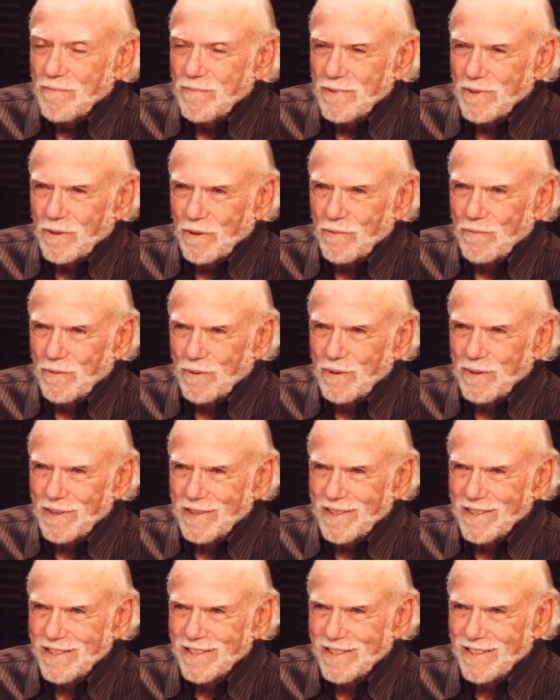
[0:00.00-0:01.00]
so yeah.
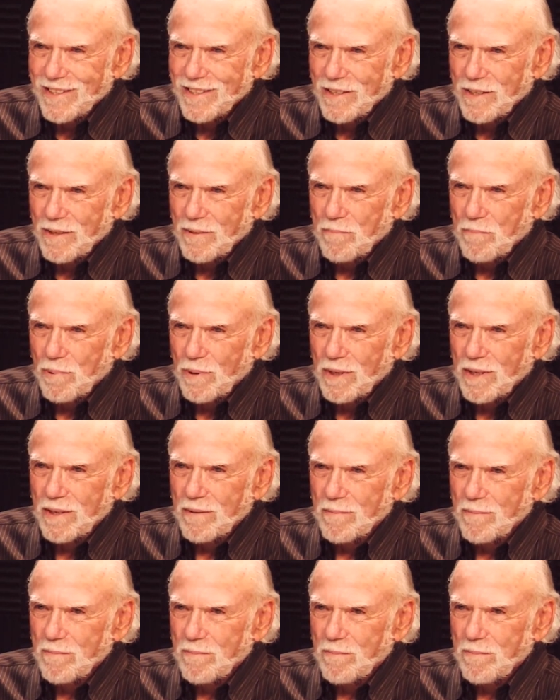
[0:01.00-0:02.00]
forth, it's pretty...
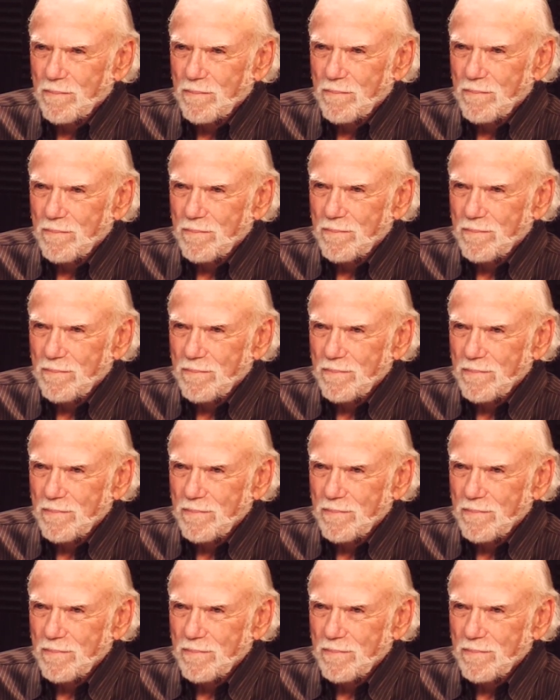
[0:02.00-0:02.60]
It's such. It